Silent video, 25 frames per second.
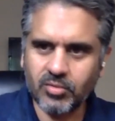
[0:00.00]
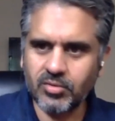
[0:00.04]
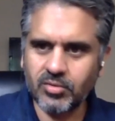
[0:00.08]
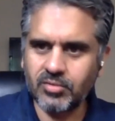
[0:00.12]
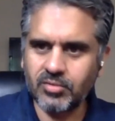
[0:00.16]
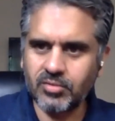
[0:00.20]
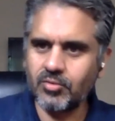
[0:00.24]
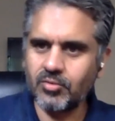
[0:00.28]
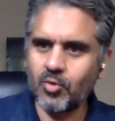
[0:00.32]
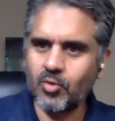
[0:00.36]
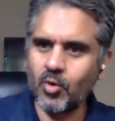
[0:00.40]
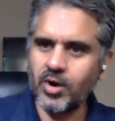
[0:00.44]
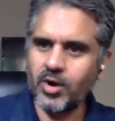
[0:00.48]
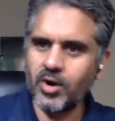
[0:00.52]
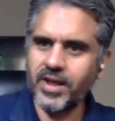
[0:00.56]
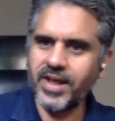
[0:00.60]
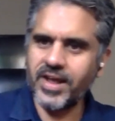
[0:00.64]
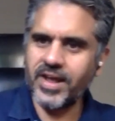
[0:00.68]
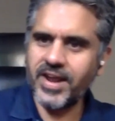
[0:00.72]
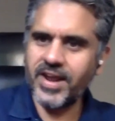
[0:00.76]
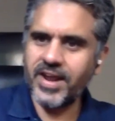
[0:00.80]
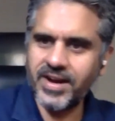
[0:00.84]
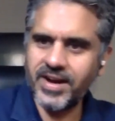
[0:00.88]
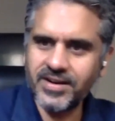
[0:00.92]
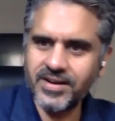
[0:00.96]
road
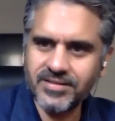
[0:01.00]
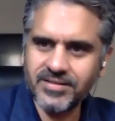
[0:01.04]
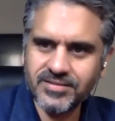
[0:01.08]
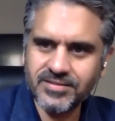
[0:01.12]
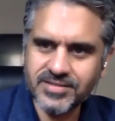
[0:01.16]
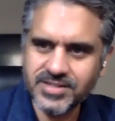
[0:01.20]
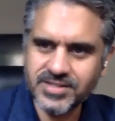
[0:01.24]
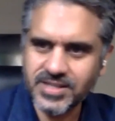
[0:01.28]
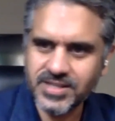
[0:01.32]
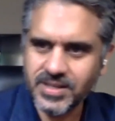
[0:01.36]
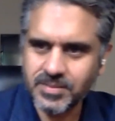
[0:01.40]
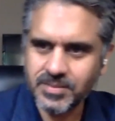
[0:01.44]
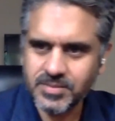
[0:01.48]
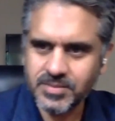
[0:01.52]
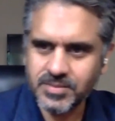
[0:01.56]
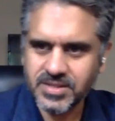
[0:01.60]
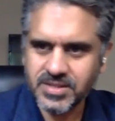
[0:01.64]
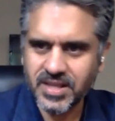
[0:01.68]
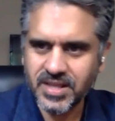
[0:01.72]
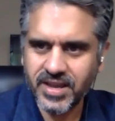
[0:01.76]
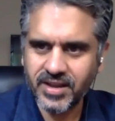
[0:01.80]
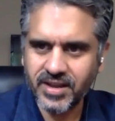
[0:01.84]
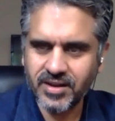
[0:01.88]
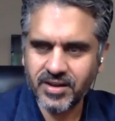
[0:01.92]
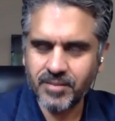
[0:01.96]
ahead seems
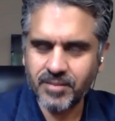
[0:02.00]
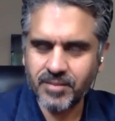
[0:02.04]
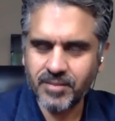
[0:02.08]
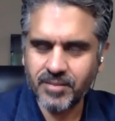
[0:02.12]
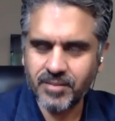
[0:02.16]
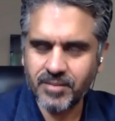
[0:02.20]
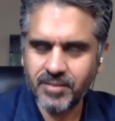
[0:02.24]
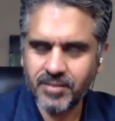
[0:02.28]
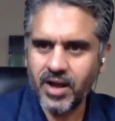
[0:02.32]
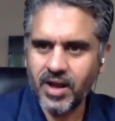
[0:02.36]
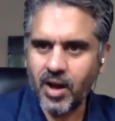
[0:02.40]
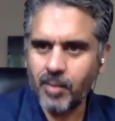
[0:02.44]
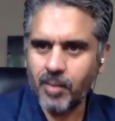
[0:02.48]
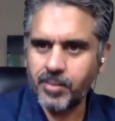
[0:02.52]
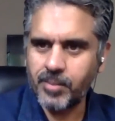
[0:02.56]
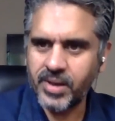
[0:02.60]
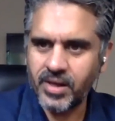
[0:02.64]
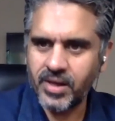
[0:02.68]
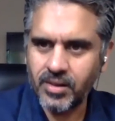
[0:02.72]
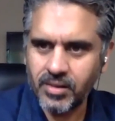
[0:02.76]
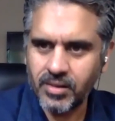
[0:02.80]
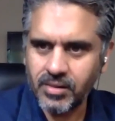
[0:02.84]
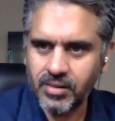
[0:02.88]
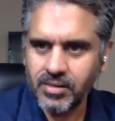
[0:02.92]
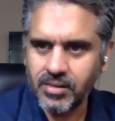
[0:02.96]
like a big
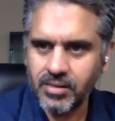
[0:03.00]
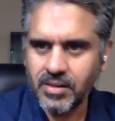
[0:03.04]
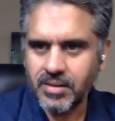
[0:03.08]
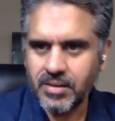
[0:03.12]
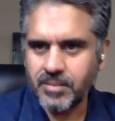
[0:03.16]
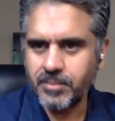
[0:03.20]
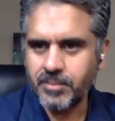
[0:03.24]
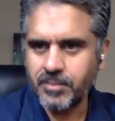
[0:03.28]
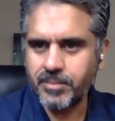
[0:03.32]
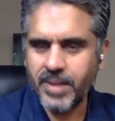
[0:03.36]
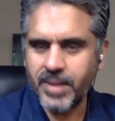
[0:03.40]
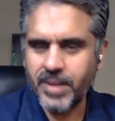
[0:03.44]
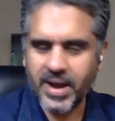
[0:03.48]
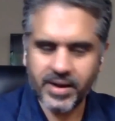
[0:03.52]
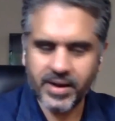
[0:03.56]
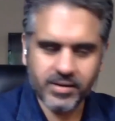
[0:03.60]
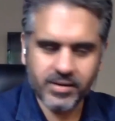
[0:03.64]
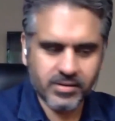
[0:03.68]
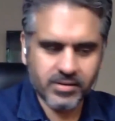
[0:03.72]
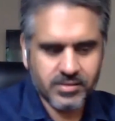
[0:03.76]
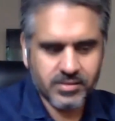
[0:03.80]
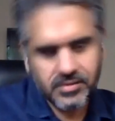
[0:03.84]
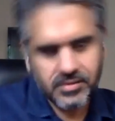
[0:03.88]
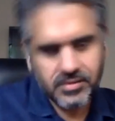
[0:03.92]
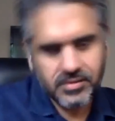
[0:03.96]
uphill
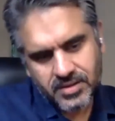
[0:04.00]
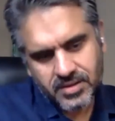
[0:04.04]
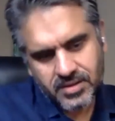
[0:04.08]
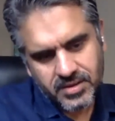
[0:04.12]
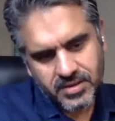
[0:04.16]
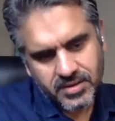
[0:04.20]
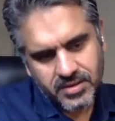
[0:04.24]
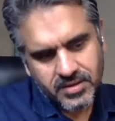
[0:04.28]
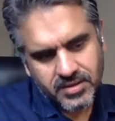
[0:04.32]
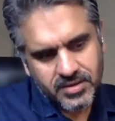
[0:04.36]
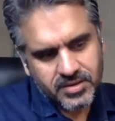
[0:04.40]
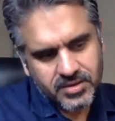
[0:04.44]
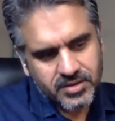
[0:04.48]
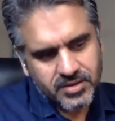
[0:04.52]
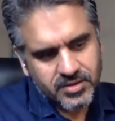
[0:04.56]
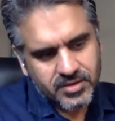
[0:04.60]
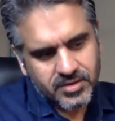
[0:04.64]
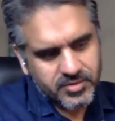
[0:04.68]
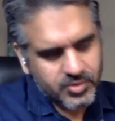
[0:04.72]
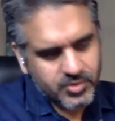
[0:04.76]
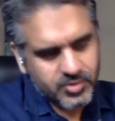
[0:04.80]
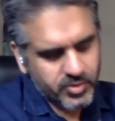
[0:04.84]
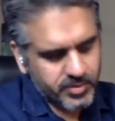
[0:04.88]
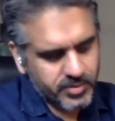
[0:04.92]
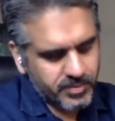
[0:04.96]
battle.
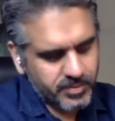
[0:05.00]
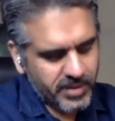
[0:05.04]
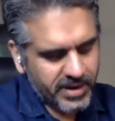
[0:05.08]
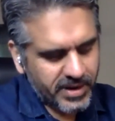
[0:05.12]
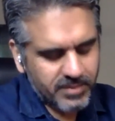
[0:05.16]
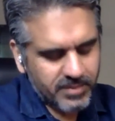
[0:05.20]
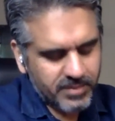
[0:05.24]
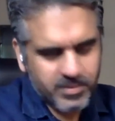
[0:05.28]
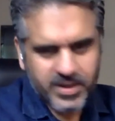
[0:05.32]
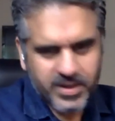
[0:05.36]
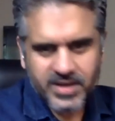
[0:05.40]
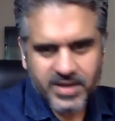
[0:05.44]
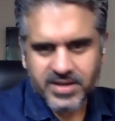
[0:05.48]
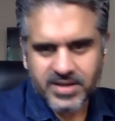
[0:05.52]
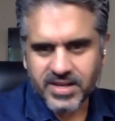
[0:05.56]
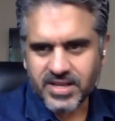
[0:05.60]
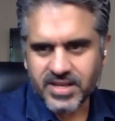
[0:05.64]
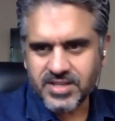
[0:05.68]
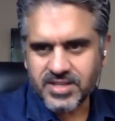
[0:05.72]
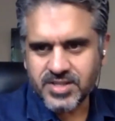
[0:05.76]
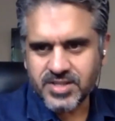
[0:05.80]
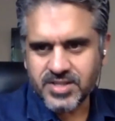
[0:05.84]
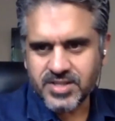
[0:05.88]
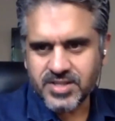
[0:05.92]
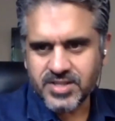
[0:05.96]
So it might be an
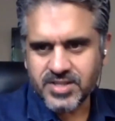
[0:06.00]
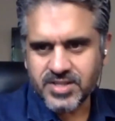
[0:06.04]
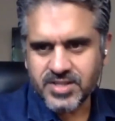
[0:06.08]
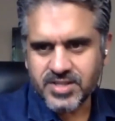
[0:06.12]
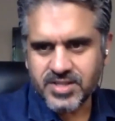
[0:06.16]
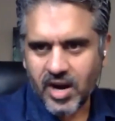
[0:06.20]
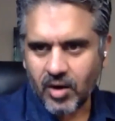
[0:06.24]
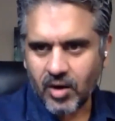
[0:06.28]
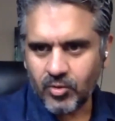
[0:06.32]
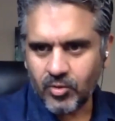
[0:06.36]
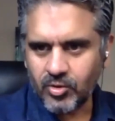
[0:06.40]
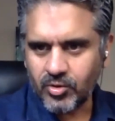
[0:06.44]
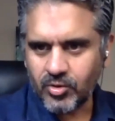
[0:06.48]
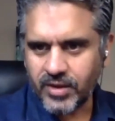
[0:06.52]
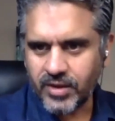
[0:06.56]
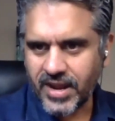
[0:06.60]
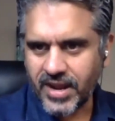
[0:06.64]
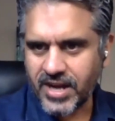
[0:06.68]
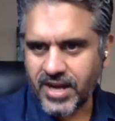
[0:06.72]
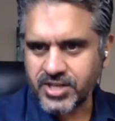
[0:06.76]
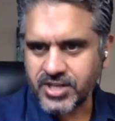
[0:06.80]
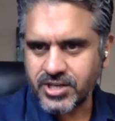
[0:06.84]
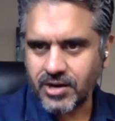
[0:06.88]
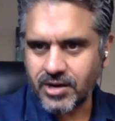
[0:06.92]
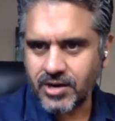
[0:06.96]
easier way out to
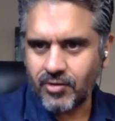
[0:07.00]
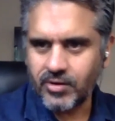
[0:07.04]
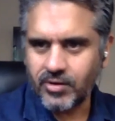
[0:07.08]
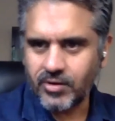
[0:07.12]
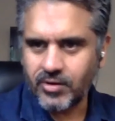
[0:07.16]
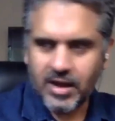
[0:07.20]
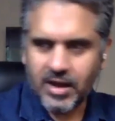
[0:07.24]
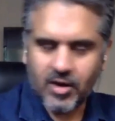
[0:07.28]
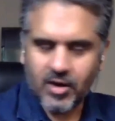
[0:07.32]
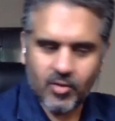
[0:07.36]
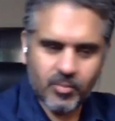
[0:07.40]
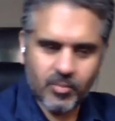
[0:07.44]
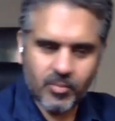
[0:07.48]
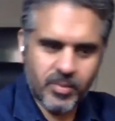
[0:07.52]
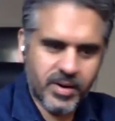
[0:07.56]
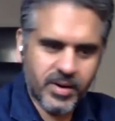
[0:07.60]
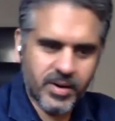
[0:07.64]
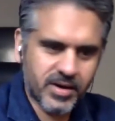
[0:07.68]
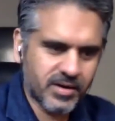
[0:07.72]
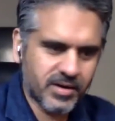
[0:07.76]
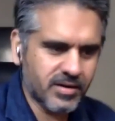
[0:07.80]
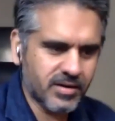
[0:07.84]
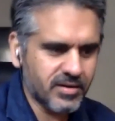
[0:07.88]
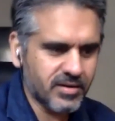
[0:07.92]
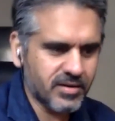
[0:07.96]
cash out now.
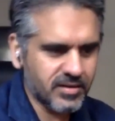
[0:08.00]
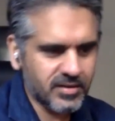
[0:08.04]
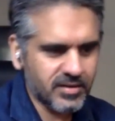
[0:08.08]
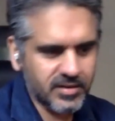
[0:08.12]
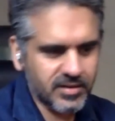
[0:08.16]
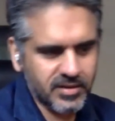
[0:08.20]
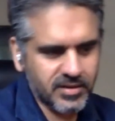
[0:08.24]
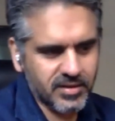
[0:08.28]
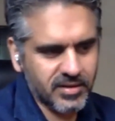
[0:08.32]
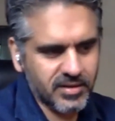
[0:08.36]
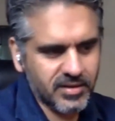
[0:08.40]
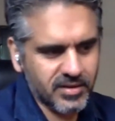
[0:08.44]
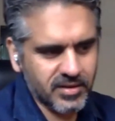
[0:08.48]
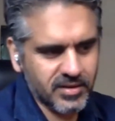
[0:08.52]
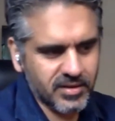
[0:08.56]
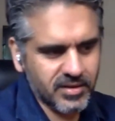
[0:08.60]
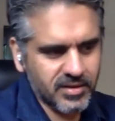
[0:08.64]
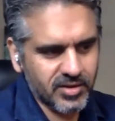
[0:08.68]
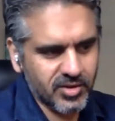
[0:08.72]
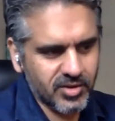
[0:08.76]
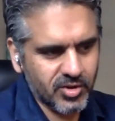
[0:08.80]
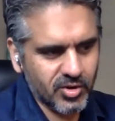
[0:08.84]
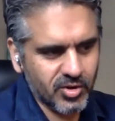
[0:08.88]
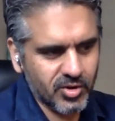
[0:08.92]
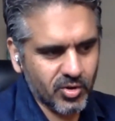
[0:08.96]
But,
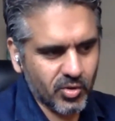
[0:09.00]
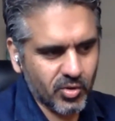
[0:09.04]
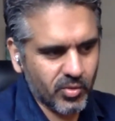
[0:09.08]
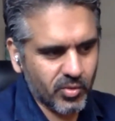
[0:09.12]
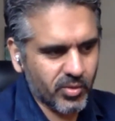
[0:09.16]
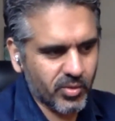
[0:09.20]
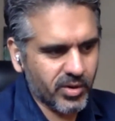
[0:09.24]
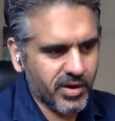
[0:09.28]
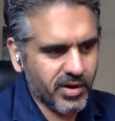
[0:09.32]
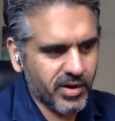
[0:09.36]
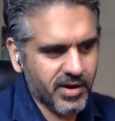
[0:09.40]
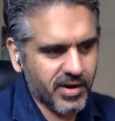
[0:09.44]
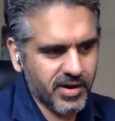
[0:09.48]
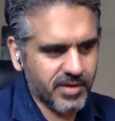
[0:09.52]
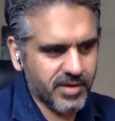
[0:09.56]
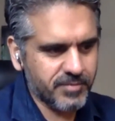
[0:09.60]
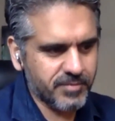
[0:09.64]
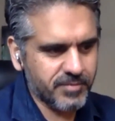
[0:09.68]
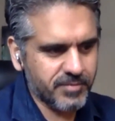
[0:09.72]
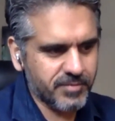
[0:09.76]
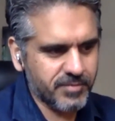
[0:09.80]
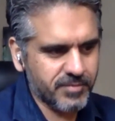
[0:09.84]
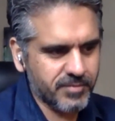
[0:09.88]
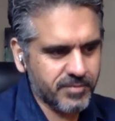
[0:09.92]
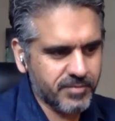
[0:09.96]
you know,
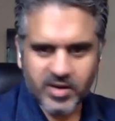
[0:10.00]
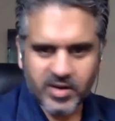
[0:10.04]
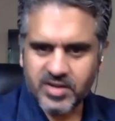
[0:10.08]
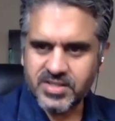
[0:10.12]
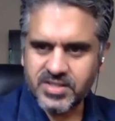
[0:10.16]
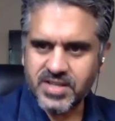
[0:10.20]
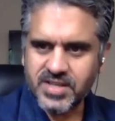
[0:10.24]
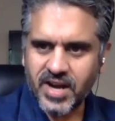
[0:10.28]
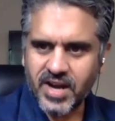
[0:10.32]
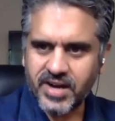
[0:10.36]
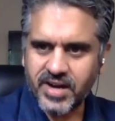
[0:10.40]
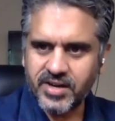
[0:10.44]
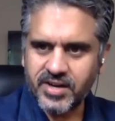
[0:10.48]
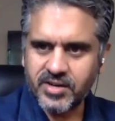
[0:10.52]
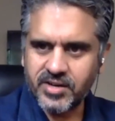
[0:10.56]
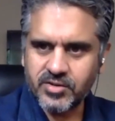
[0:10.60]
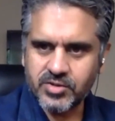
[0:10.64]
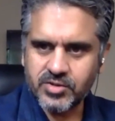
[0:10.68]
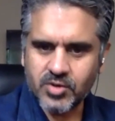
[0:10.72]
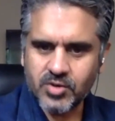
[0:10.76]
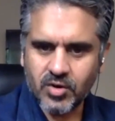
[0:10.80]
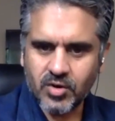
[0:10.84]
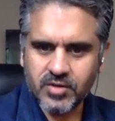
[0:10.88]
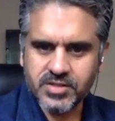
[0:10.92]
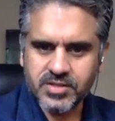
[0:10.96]
but we decided to
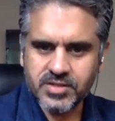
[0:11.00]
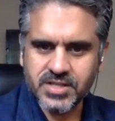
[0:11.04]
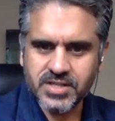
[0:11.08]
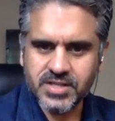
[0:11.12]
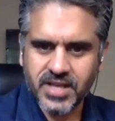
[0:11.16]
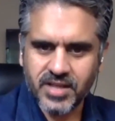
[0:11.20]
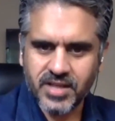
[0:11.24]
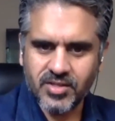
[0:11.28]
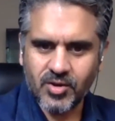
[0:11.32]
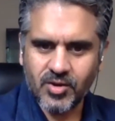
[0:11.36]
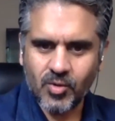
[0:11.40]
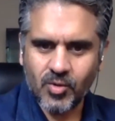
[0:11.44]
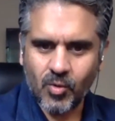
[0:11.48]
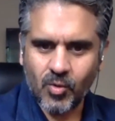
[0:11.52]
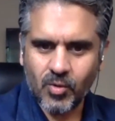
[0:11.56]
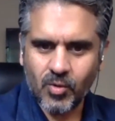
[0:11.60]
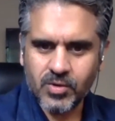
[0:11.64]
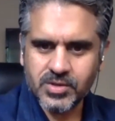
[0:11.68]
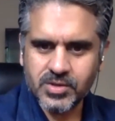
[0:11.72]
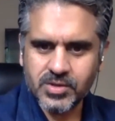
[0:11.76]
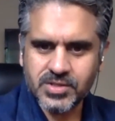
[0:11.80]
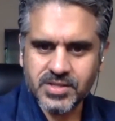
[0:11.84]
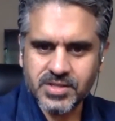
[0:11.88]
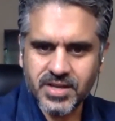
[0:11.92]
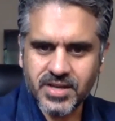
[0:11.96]
sort of stay the
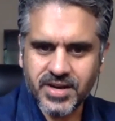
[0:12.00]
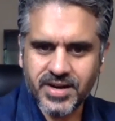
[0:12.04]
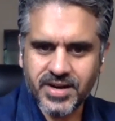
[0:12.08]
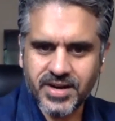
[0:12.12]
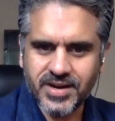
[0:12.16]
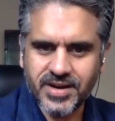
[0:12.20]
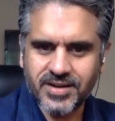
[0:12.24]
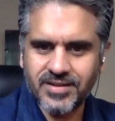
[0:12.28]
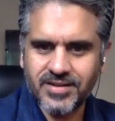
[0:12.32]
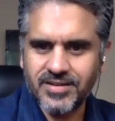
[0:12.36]
course, and,